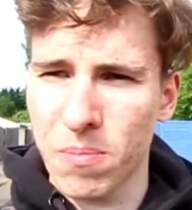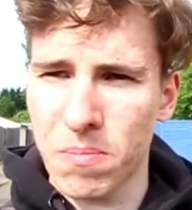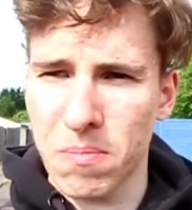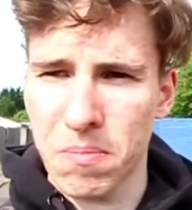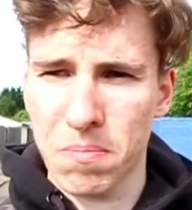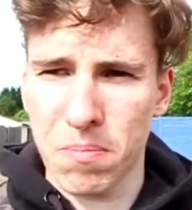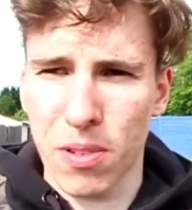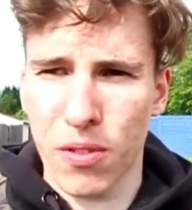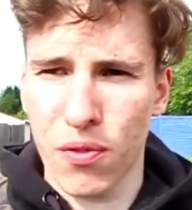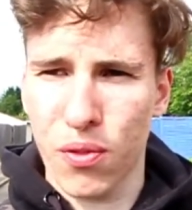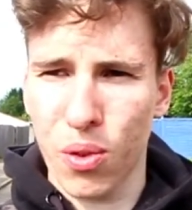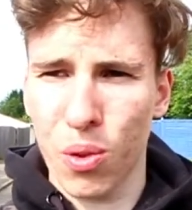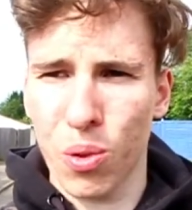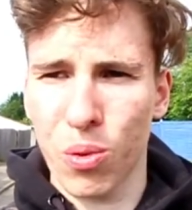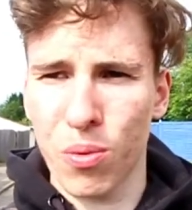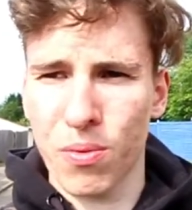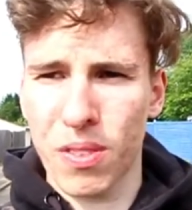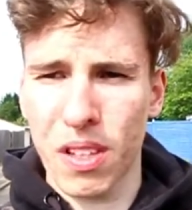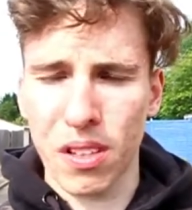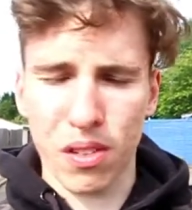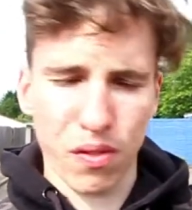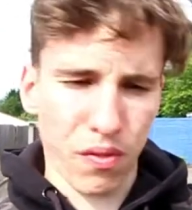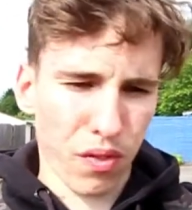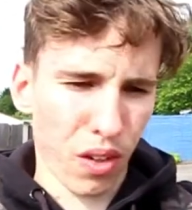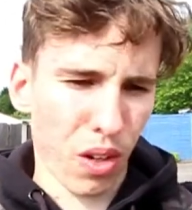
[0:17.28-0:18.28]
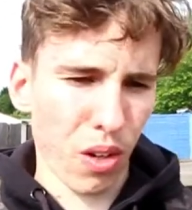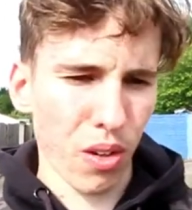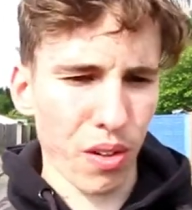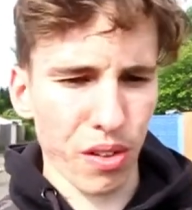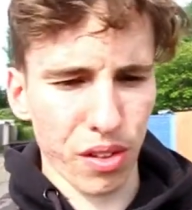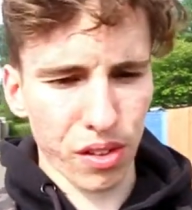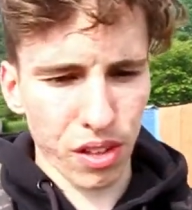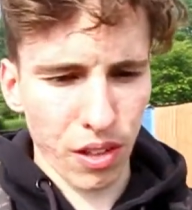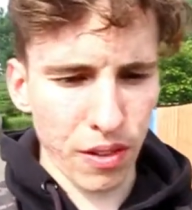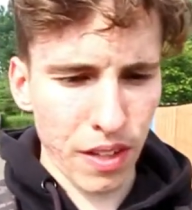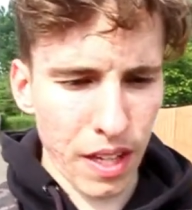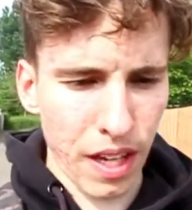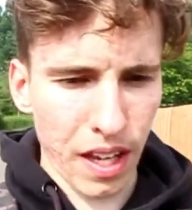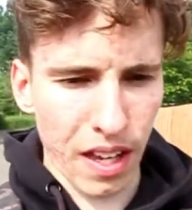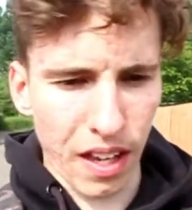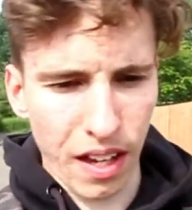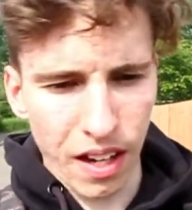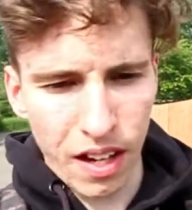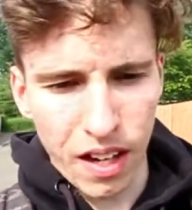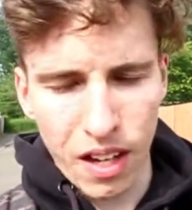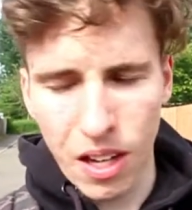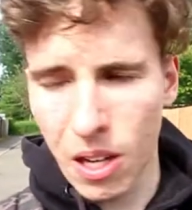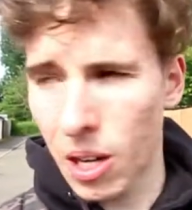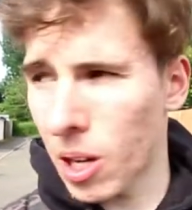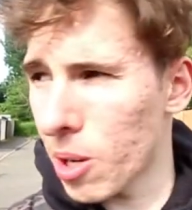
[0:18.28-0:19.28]
before this vlog. So yeah,
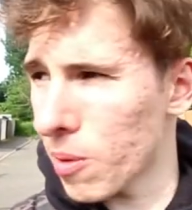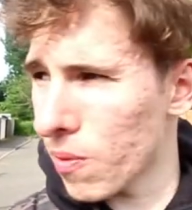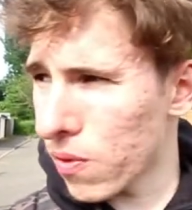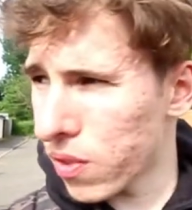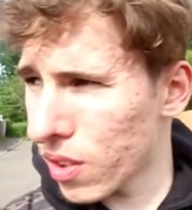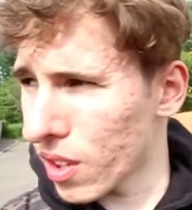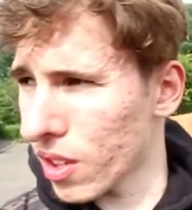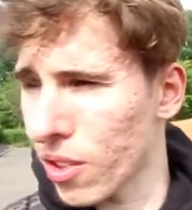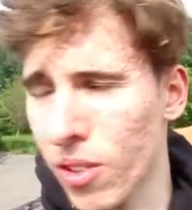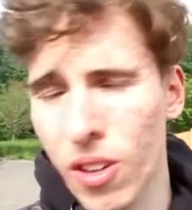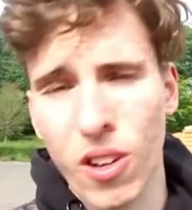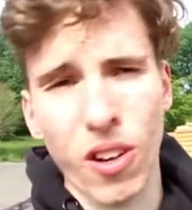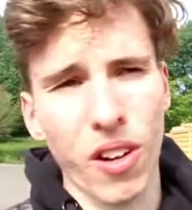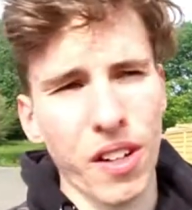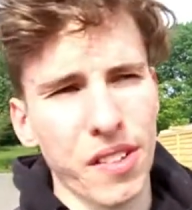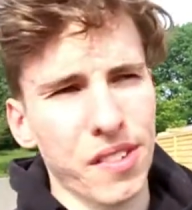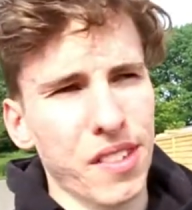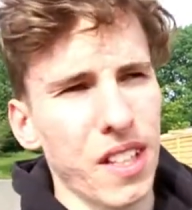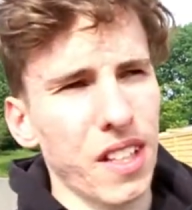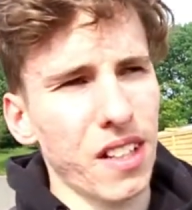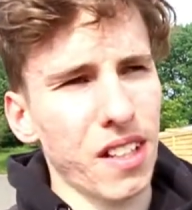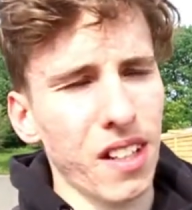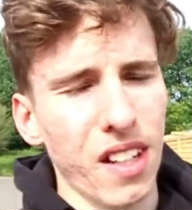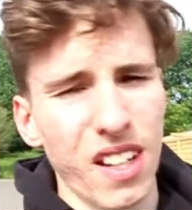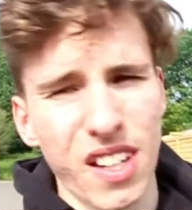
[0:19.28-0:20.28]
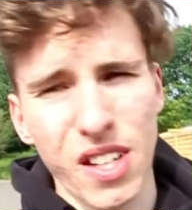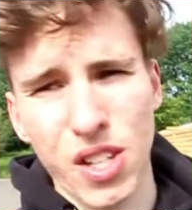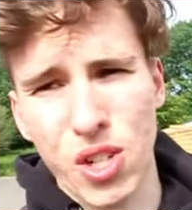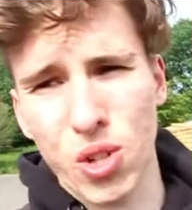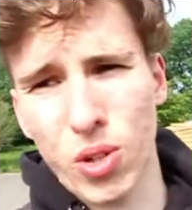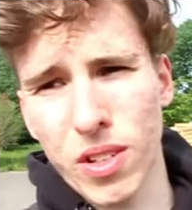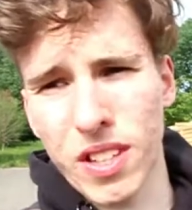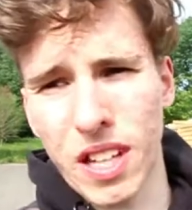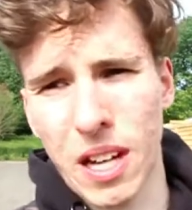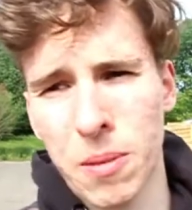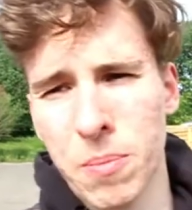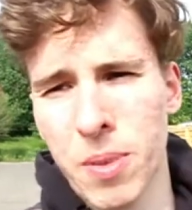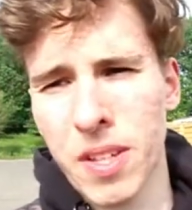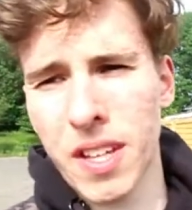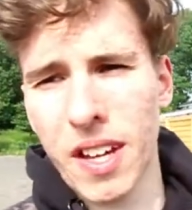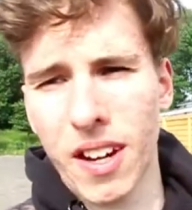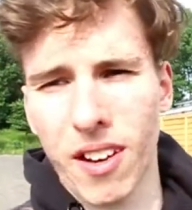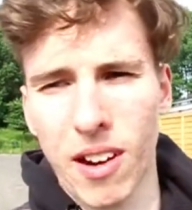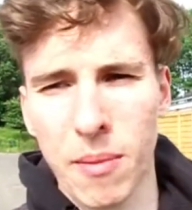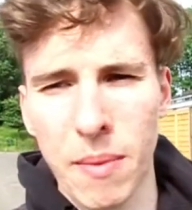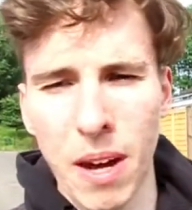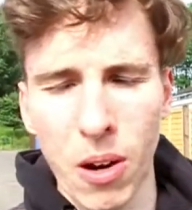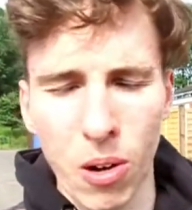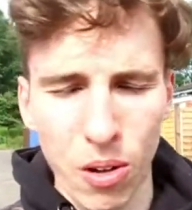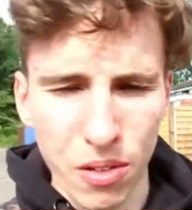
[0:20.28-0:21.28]
hopefully you guys did enjoy that. But yeah,
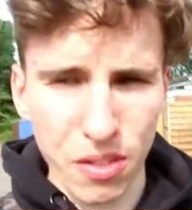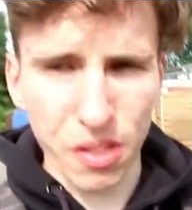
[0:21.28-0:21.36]
I'm out on